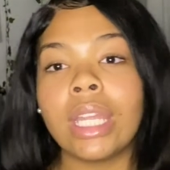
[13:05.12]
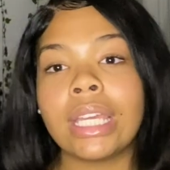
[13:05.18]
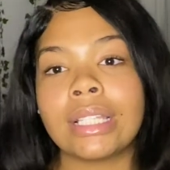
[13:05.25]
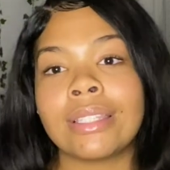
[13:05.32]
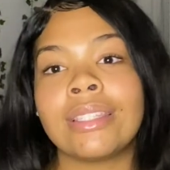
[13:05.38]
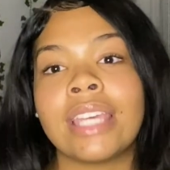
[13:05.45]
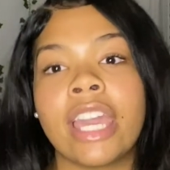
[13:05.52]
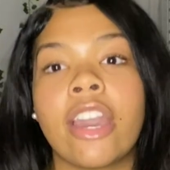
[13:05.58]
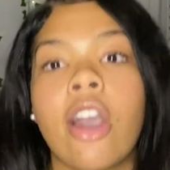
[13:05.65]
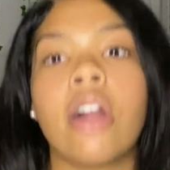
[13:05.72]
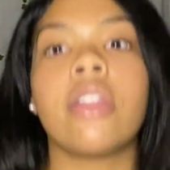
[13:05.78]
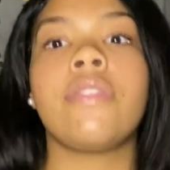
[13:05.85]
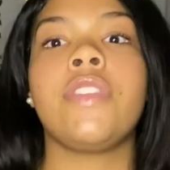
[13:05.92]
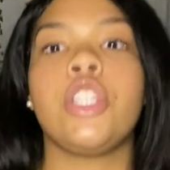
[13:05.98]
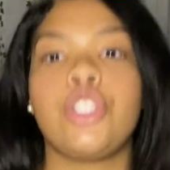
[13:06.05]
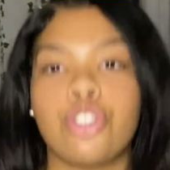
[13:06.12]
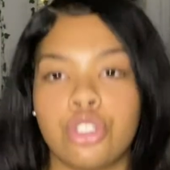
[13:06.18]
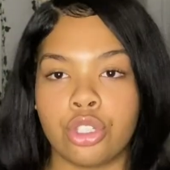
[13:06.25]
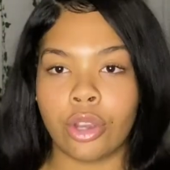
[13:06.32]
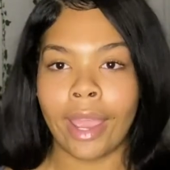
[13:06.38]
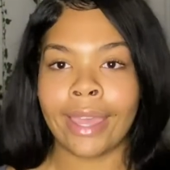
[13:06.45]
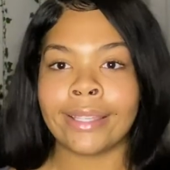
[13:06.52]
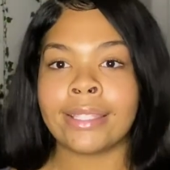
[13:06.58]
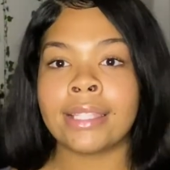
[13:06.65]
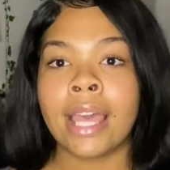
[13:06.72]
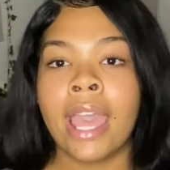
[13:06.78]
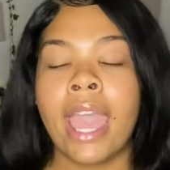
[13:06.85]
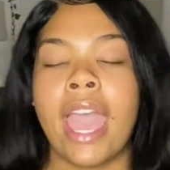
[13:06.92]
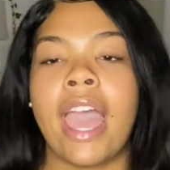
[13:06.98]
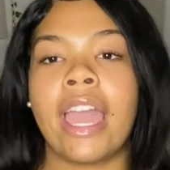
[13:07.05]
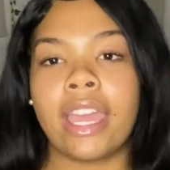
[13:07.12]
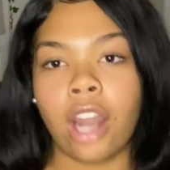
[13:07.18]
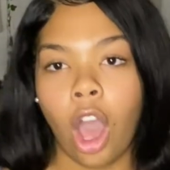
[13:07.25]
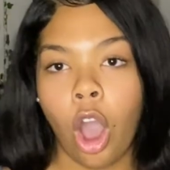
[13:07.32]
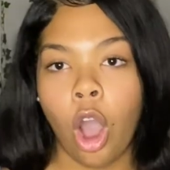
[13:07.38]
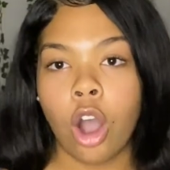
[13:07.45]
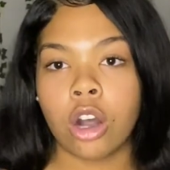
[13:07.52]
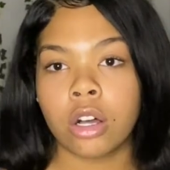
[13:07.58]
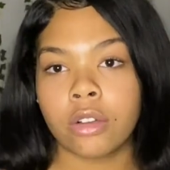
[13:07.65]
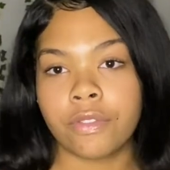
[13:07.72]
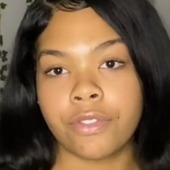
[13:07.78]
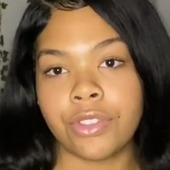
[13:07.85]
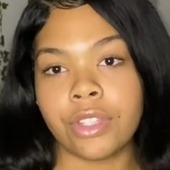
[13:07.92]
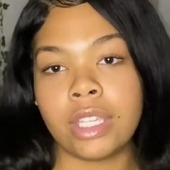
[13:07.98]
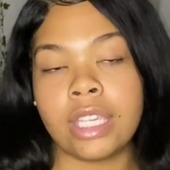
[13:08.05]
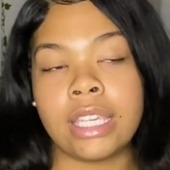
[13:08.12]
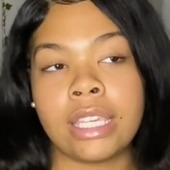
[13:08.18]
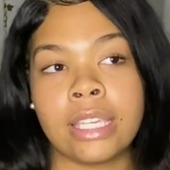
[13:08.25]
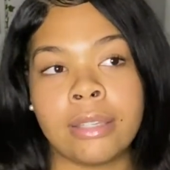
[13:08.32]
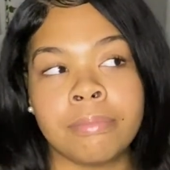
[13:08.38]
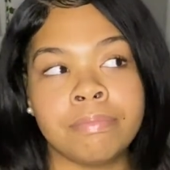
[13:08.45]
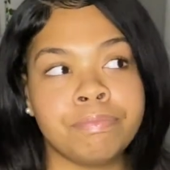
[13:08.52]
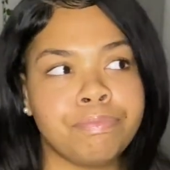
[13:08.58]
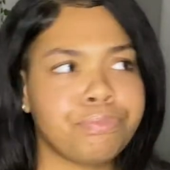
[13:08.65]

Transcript: to take all of this stress and all of the,